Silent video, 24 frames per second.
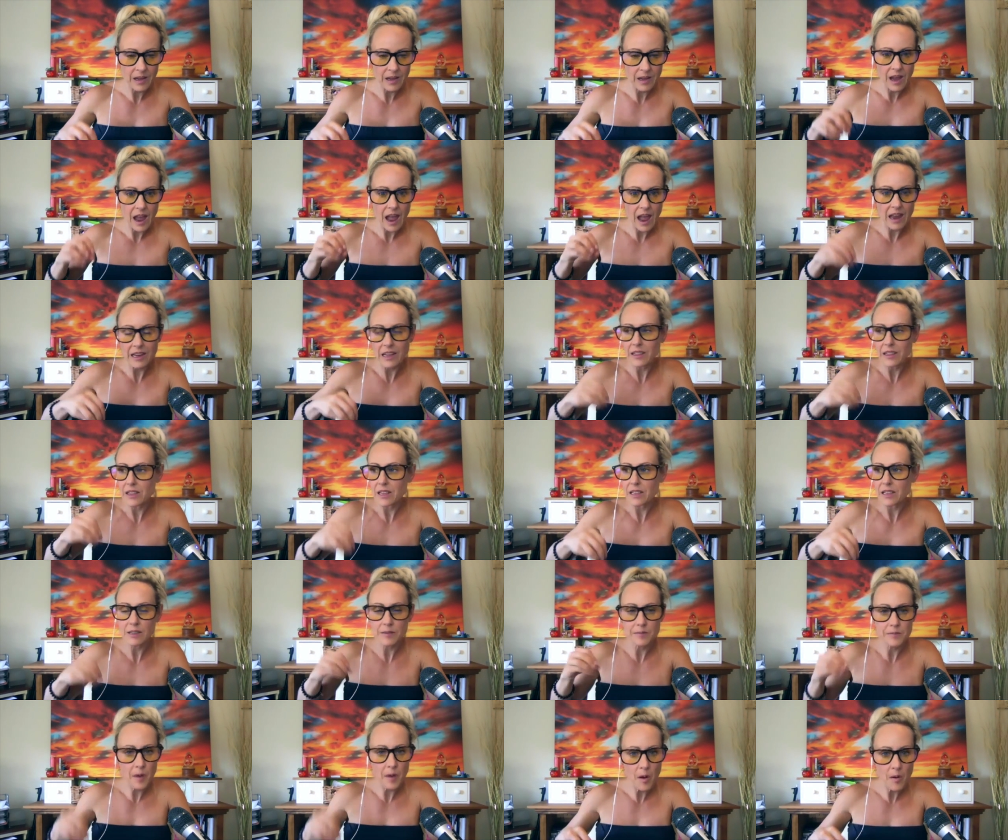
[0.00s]
And in
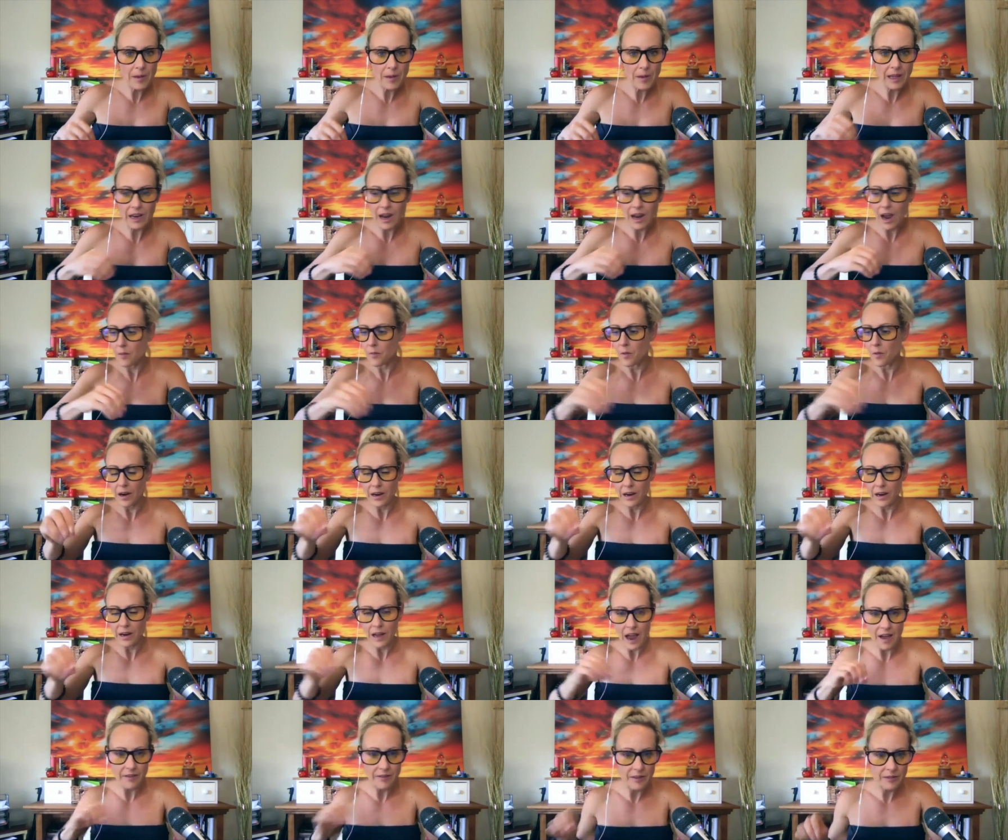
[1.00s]
this moment, I want to
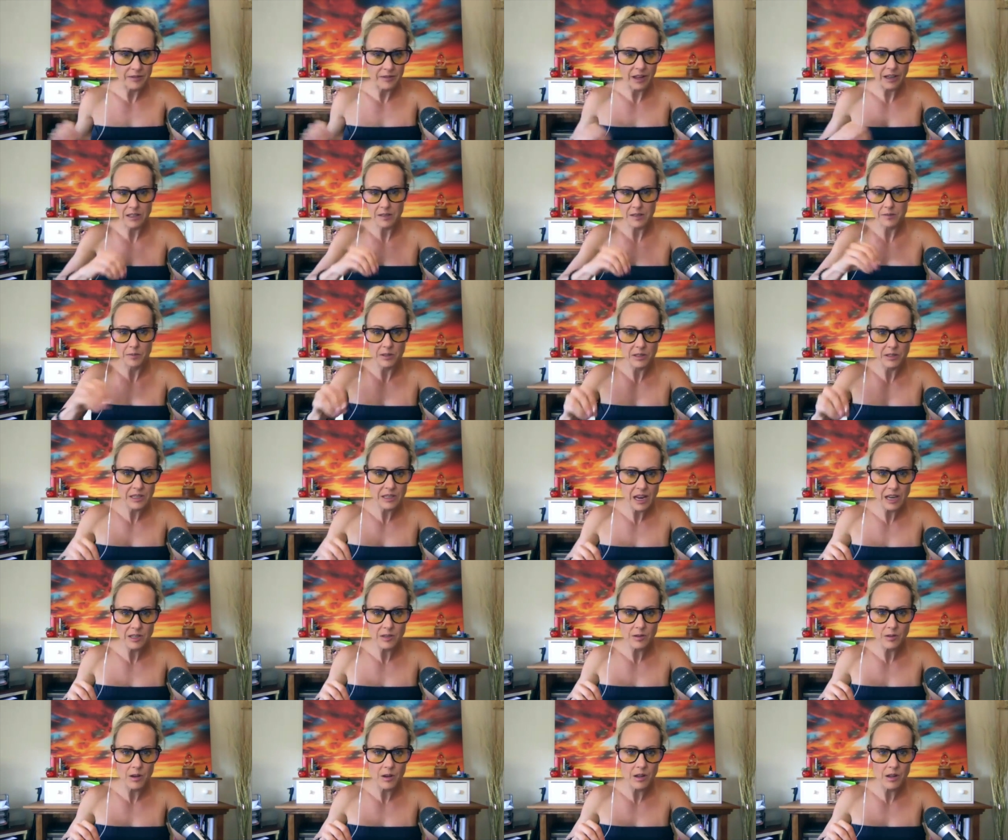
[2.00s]
have a flexible
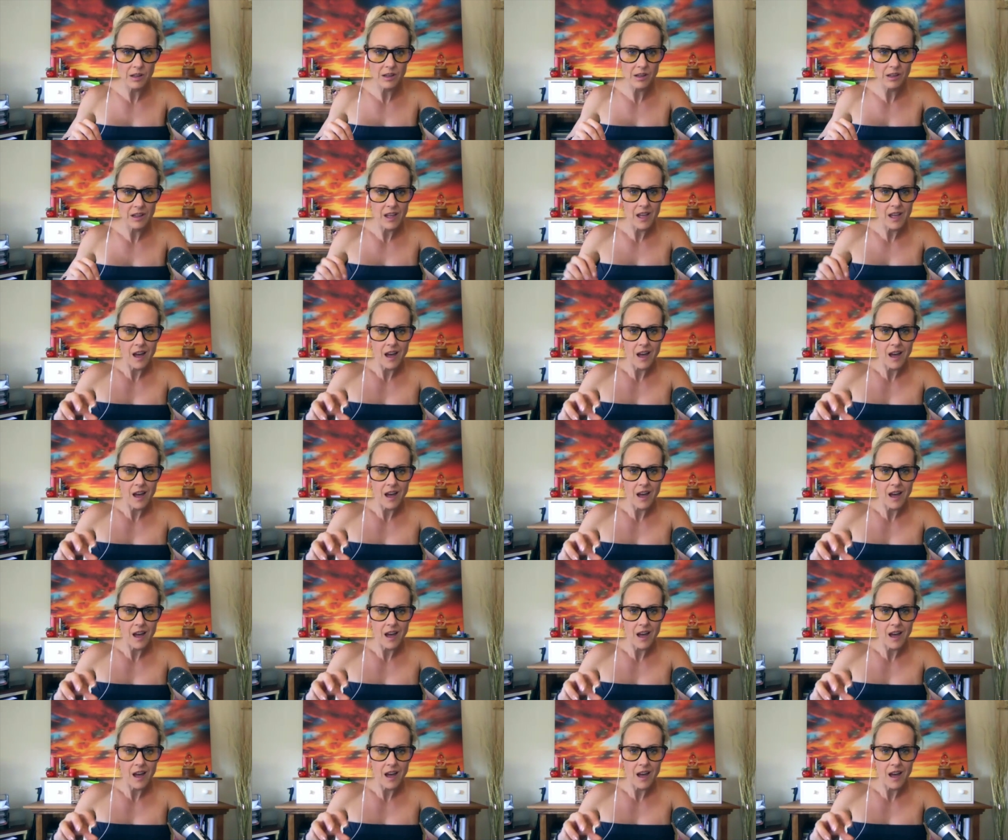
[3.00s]
schedule.